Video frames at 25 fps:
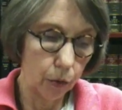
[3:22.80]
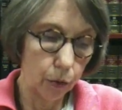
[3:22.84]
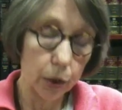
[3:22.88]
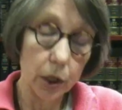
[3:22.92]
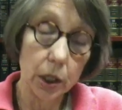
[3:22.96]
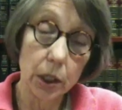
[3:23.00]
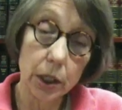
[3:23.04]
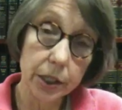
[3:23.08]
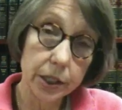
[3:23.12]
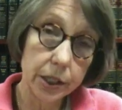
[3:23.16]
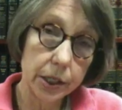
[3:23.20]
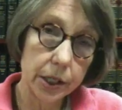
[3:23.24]

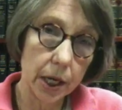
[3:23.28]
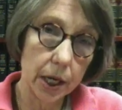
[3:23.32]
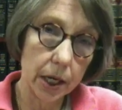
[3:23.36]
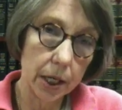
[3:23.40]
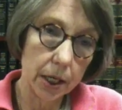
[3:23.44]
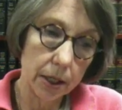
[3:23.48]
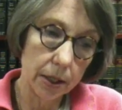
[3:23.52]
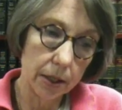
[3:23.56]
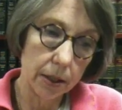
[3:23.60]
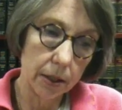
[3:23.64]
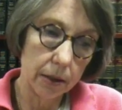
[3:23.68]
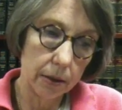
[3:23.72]
real
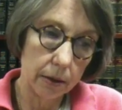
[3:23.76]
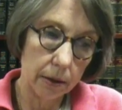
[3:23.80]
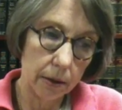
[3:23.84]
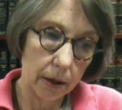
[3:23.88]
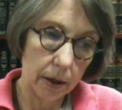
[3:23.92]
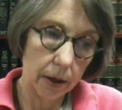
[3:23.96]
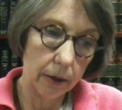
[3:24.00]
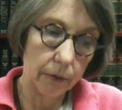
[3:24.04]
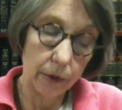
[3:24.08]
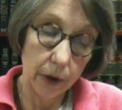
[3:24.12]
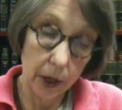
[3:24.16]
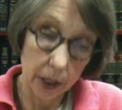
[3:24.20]
estate
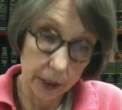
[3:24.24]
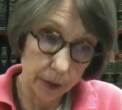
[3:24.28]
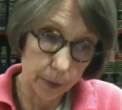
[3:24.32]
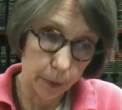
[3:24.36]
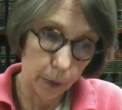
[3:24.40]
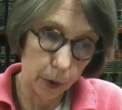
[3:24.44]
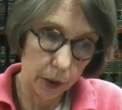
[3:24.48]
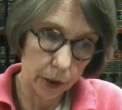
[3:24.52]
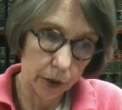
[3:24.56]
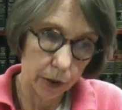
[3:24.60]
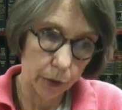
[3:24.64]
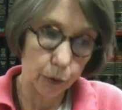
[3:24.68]

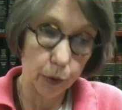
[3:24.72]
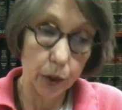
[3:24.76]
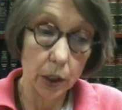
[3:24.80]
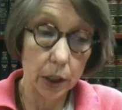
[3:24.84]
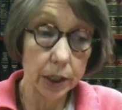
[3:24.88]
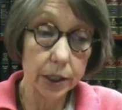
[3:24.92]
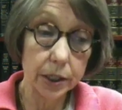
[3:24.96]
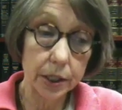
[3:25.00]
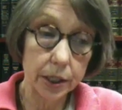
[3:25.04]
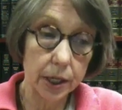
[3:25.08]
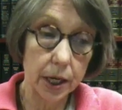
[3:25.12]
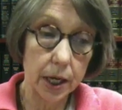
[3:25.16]
investments,
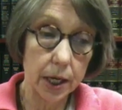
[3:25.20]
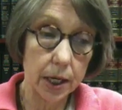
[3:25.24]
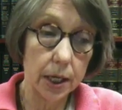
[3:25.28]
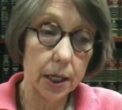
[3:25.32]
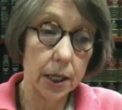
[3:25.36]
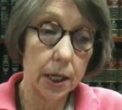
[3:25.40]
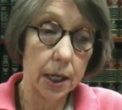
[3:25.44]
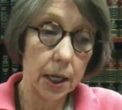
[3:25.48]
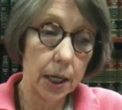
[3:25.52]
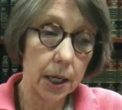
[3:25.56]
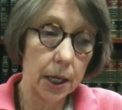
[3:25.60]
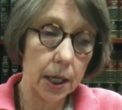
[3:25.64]
real
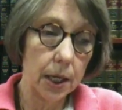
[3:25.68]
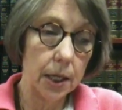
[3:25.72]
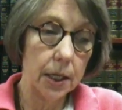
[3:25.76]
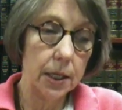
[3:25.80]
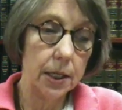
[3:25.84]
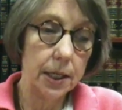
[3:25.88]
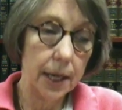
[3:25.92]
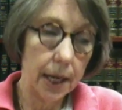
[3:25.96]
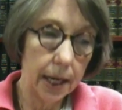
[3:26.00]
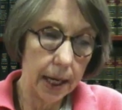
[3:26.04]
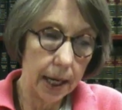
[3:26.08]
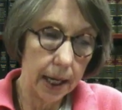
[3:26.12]
estate
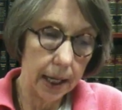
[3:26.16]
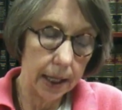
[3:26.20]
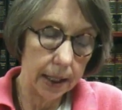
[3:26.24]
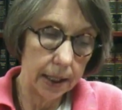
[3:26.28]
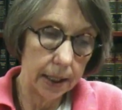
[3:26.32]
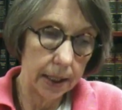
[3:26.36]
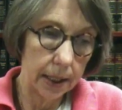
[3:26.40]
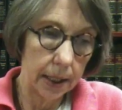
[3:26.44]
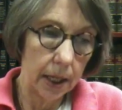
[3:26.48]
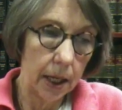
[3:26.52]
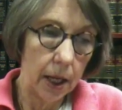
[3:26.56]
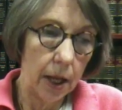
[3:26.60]

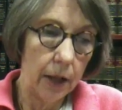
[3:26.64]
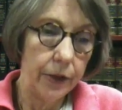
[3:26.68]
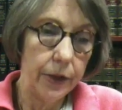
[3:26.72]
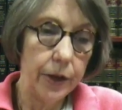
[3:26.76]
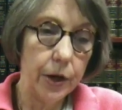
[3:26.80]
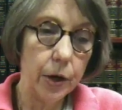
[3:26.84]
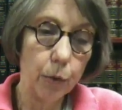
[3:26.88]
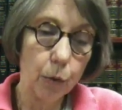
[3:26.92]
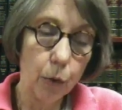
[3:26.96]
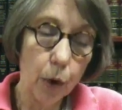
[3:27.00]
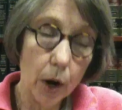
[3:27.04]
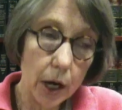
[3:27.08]
debt.
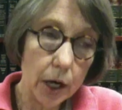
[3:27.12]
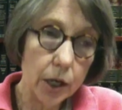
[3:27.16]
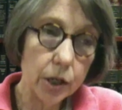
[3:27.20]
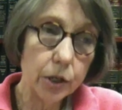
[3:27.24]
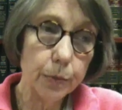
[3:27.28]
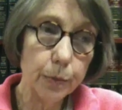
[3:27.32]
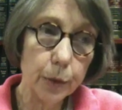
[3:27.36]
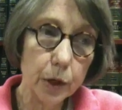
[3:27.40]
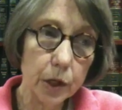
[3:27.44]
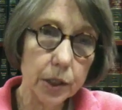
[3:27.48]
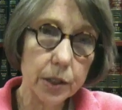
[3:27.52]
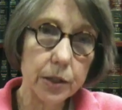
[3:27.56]
The
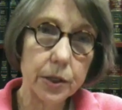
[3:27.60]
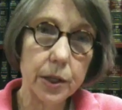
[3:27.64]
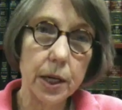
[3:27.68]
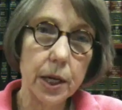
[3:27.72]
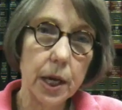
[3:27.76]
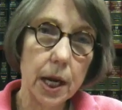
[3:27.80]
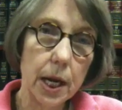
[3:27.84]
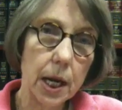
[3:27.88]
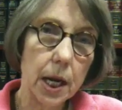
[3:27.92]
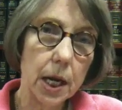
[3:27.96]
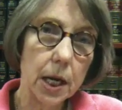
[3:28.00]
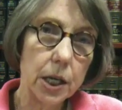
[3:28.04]
arrangements
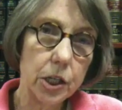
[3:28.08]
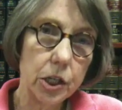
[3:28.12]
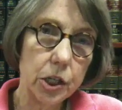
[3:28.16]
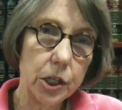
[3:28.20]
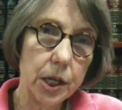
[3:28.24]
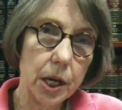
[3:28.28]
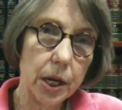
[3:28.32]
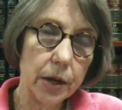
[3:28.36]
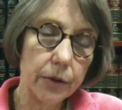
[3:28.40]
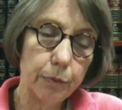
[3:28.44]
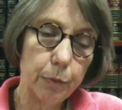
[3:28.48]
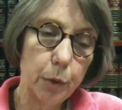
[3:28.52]
that
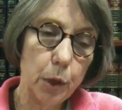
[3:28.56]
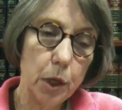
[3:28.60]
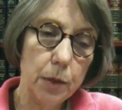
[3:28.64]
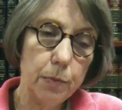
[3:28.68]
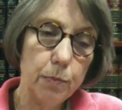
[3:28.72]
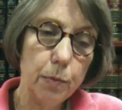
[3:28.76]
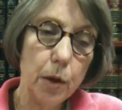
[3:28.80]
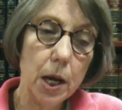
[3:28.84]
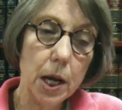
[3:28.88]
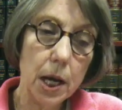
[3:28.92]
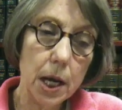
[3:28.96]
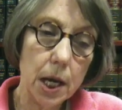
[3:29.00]

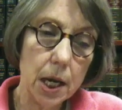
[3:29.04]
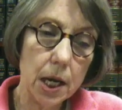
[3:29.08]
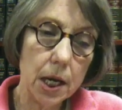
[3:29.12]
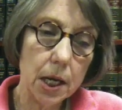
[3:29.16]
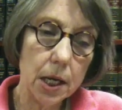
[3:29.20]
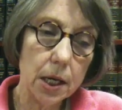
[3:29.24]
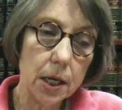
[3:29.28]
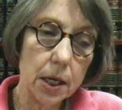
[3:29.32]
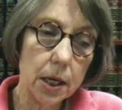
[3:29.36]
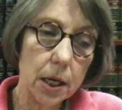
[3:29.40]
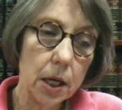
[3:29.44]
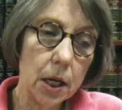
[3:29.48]
AIGFP
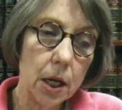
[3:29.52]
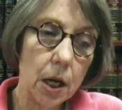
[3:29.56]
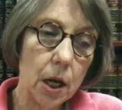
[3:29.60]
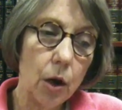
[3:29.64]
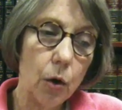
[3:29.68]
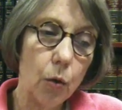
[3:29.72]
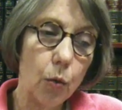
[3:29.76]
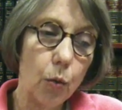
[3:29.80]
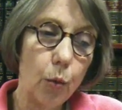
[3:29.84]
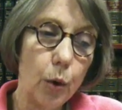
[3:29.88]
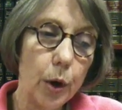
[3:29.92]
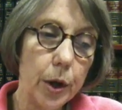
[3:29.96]
made
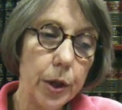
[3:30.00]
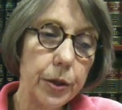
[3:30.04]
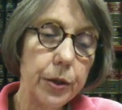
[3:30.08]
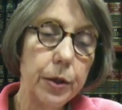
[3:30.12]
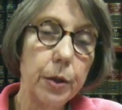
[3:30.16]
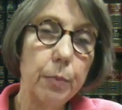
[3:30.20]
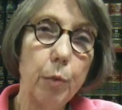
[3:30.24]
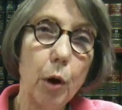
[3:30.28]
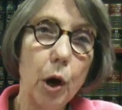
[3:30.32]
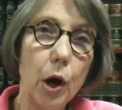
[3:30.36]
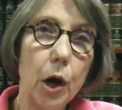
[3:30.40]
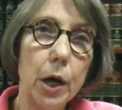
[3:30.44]

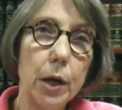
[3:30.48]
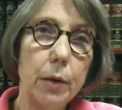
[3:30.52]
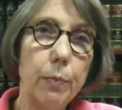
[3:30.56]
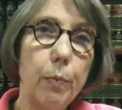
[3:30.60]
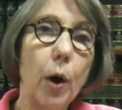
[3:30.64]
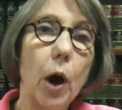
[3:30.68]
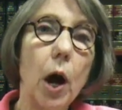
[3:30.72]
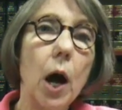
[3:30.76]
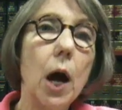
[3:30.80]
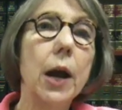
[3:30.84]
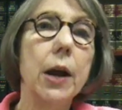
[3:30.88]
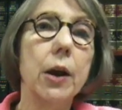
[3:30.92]
with the
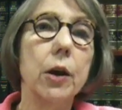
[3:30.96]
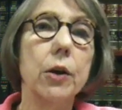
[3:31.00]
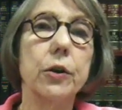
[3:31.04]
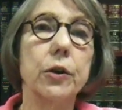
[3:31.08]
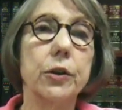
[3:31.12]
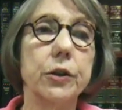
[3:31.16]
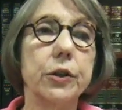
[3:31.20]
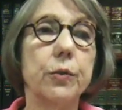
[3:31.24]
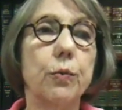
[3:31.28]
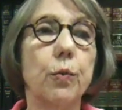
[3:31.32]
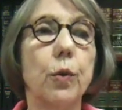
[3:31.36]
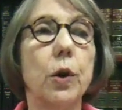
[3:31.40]
bond
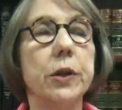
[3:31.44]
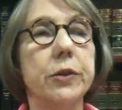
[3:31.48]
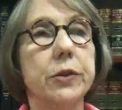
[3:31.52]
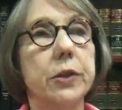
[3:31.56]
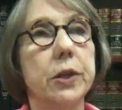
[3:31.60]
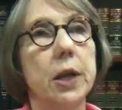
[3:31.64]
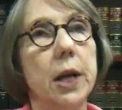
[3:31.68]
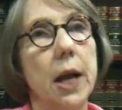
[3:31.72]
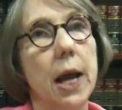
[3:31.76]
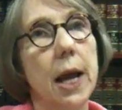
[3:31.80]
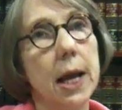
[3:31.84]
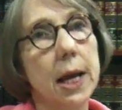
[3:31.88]
buyers
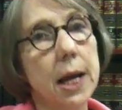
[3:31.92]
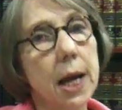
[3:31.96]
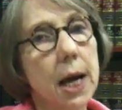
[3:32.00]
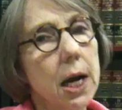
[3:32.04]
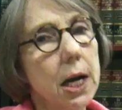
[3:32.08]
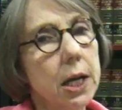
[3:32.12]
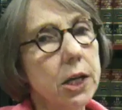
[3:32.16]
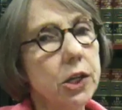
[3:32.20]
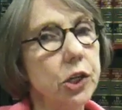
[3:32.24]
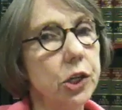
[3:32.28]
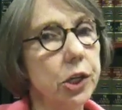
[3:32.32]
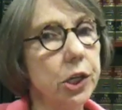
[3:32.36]
was that
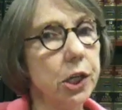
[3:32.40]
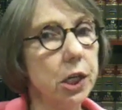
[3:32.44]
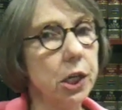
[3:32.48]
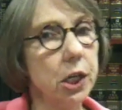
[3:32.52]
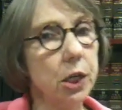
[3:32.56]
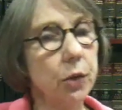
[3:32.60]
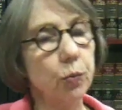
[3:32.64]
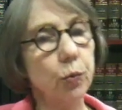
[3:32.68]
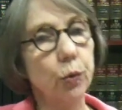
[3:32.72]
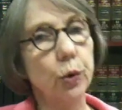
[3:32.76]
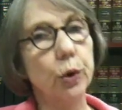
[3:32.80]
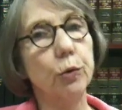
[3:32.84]

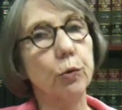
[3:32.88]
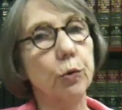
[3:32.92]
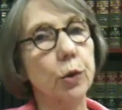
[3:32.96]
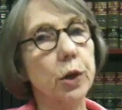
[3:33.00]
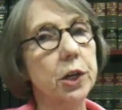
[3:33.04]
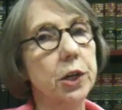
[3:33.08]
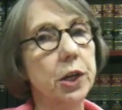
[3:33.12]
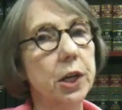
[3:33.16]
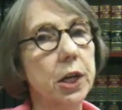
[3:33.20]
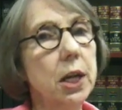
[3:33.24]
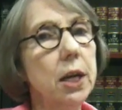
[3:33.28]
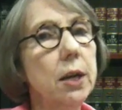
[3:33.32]
AIG would
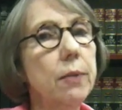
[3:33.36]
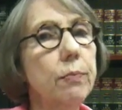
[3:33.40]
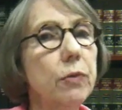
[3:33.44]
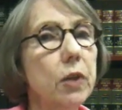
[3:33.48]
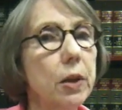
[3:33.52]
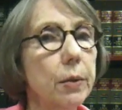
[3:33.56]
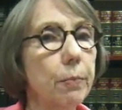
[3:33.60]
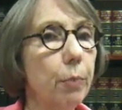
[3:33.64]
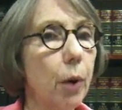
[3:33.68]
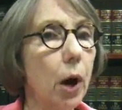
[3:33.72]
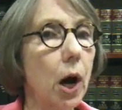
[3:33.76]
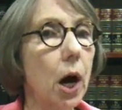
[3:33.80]

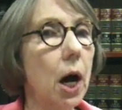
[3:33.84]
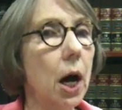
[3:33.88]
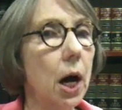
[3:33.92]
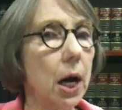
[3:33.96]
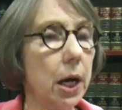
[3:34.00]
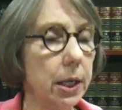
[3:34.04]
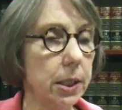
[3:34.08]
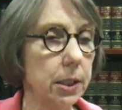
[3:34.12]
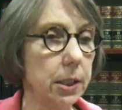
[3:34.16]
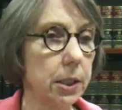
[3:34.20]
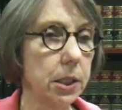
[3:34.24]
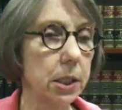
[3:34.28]
redeem the
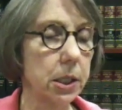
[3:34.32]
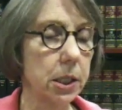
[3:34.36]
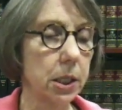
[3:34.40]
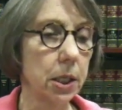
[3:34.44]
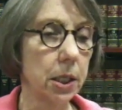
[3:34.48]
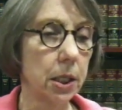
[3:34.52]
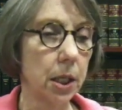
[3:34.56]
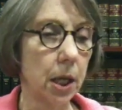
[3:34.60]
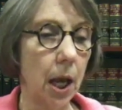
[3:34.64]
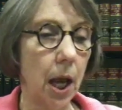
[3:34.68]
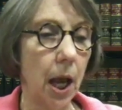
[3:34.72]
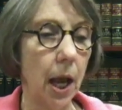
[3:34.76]

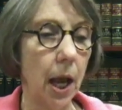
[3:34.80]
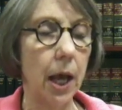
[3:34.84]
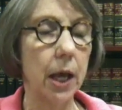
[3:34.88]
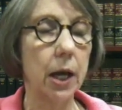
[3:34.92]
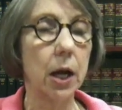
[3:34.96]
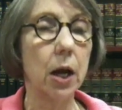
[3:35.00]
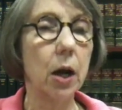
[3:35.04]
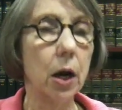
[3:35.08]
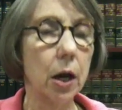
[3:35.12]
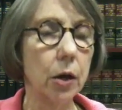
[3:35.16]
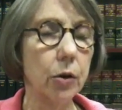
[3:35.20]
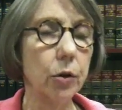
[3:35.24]
bonds
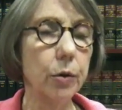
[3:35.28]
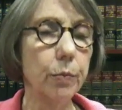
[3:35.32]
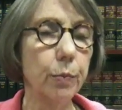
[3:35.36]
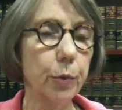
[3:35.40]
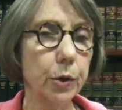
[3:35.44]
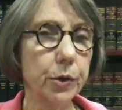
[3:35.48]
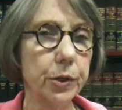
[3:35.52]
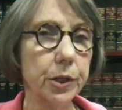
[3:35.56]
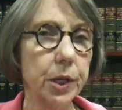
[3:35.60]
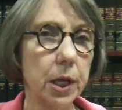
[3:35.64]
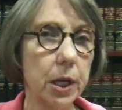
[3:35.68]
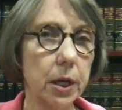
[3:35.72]
at
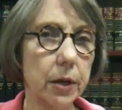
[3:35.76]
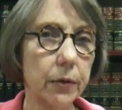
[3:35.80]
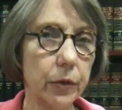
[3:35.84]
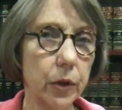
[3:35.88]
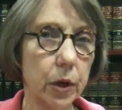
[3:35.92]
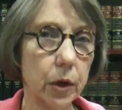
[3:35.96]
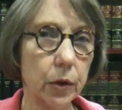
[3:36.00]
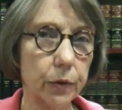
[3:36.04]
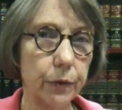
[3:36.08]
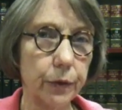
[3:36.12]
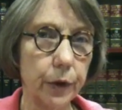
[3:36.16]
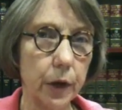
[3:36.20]
100%
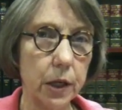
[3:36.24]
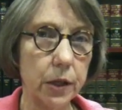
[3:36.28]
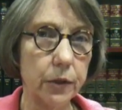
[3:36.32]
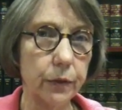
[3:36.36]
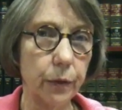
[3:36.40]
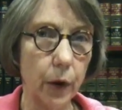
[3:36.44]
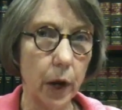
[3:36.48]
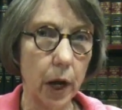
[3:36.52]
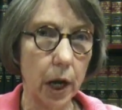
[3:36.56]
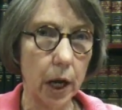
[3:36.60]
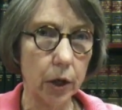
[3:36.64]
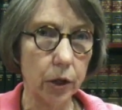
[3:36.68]
of their
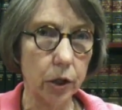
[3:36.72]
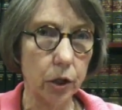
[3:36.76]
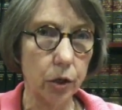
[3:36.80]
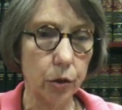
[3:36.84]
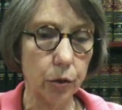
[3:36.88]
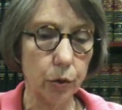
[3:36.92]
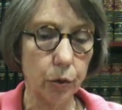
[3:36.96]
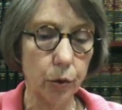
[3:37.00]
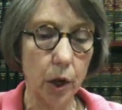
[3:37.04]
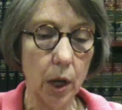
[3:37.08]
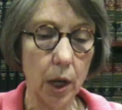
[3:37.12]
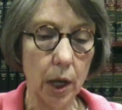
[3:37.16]
face
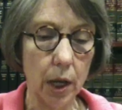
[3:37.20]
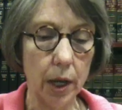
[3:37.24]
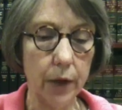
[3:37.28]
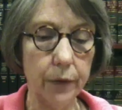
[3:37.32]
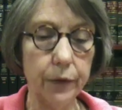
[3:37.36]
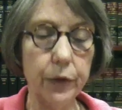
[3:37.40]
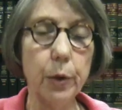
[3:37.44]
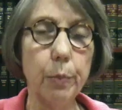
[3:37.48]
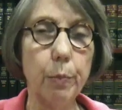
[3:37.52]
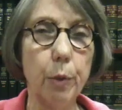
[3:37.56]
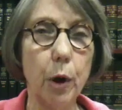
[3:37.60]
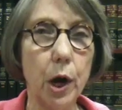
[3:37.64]
value
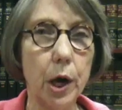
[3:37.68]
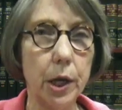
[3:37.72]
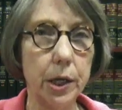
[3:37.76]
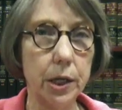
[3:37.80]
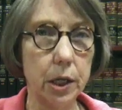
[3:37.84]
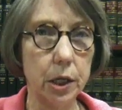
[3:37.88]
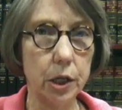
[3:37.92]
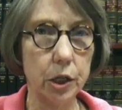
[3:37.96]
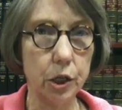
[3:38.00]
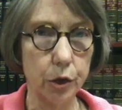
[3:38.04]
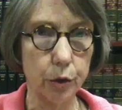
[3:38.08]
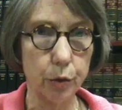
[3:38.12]
if the
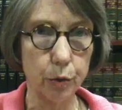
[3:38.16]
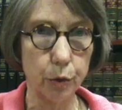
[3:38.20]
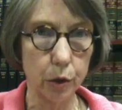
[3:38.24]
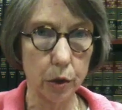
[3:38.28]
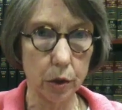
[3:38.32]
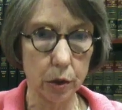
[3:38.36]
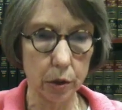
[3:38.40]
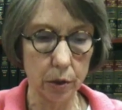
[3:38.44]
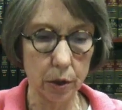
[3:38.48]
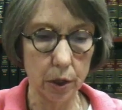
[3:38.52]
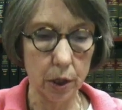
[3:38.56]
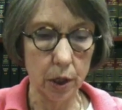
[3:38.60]
bond
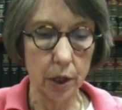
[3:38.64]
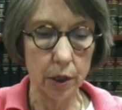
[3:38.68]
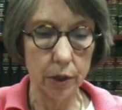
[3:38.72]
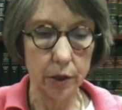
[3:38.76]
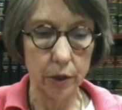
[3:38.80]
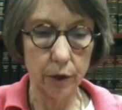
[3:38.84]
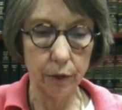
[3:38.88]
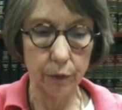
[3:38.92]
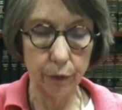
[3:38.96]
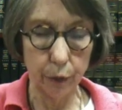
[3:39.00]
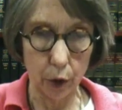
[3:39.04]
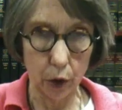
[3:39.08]
issuer
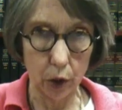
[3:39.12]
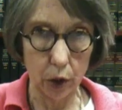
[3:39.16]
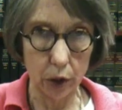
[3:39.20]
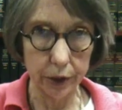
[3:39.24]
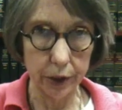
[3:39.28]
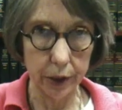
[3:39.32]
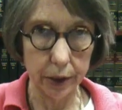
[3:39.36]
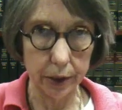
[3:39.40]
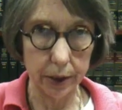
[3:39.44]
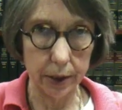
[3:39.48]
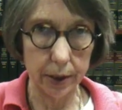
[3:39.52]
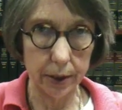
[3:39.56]

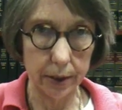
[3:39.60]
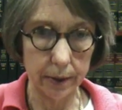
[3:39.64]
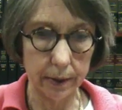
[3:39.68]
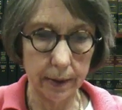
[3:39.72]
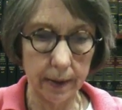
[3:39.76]
defaulted.